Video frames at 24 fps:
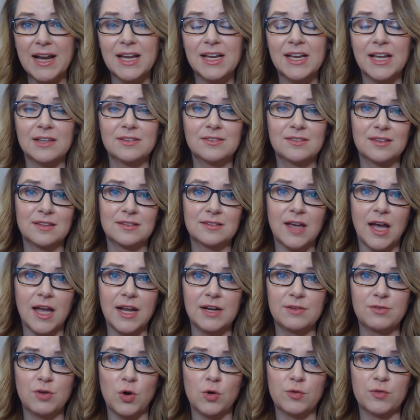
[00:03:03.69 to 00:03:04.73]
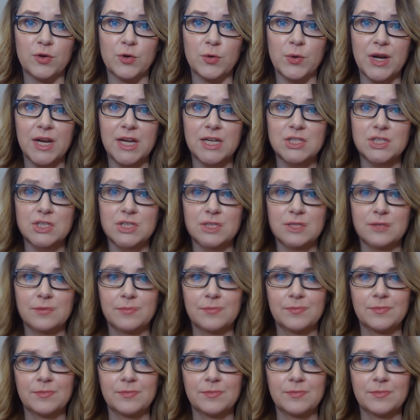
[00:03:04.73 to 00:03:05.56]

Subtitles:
against this kind of overreach.